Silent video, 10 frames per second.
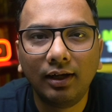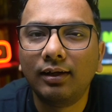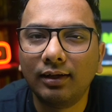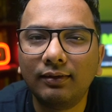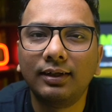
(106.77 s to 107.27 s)

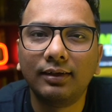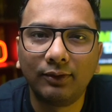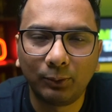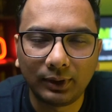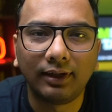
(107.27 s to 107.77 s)
Let's see
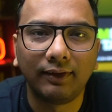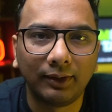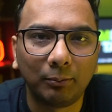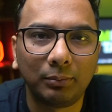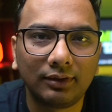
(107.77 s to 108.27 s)
this with an
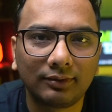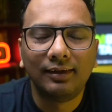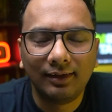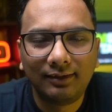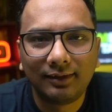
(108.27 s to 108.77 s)
example.
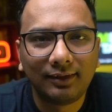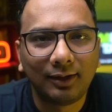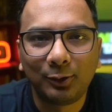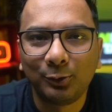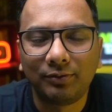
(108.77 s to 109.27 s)
Let's say there
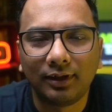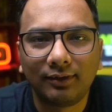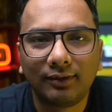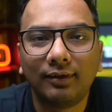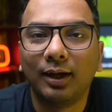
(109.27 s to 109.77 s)
are two
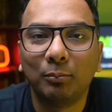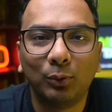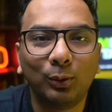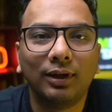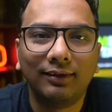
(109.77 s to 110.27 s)
friends,
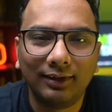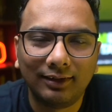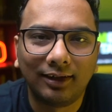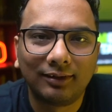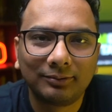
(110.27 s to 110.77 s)
Rambo and
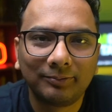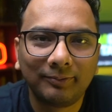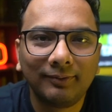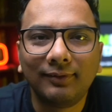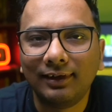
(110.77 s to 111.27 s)
Sita.
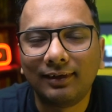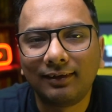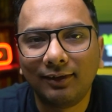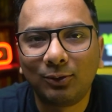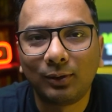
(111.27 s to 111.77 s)
Sita
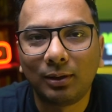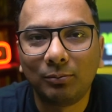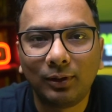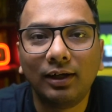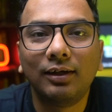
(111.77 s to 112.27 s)
says to
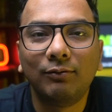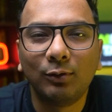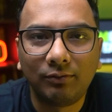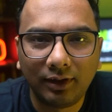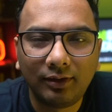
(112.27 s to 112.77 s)
Rambo, I'll give
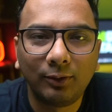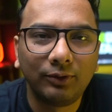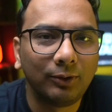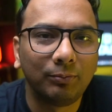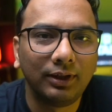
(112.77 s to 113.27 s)
you
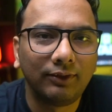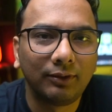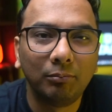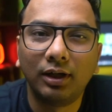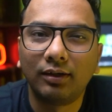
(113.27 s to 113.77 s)
1000 rupees,
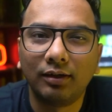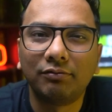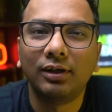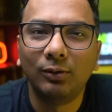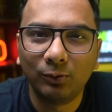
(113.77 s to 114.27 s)
but
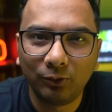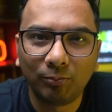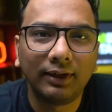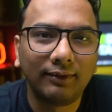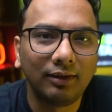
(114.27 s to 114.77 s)
if I lose
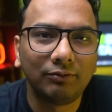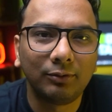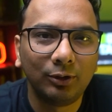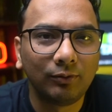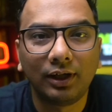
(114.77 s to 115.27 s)
my cell
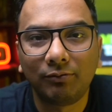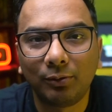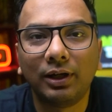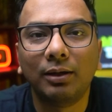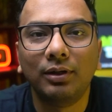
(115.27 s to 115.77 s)
phone, you will have
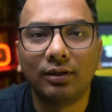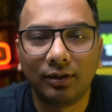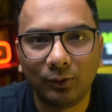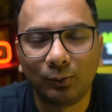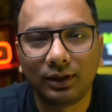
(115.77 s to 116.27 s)
to buy me a
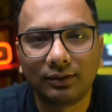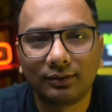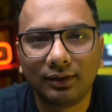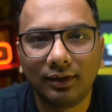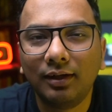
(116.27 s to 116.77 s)
new one.
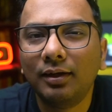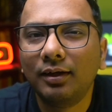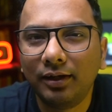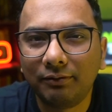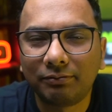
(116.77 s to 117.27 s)

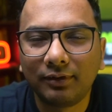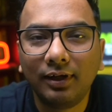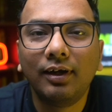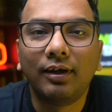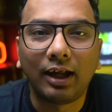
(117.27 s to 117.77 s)
If
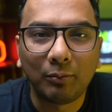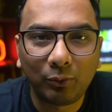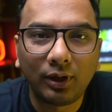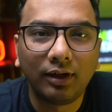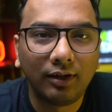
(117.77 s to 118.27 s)

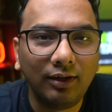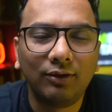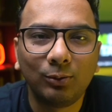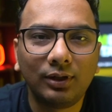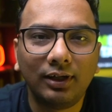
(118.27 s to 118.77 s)
Rambo
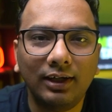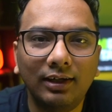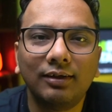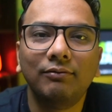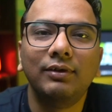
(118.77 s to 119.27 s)
agrees to the
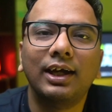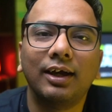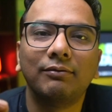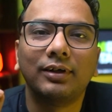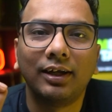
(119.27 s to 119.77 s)
deal, we
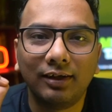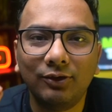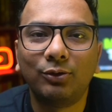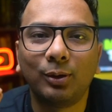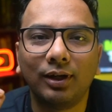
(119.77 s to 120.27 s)
have an
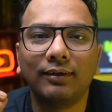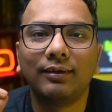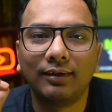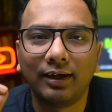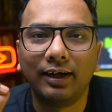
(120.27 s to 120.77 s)

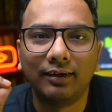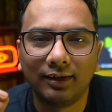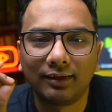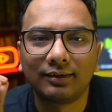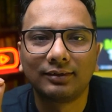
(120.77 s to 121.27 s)
insurance right
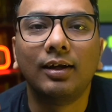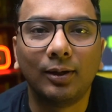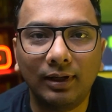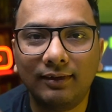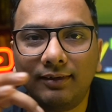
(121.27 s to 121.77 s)
there.
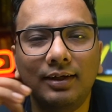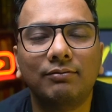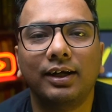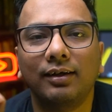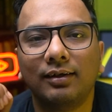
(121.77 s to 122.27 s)
Now let's
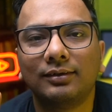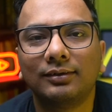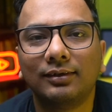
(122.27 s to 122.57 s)
rewind.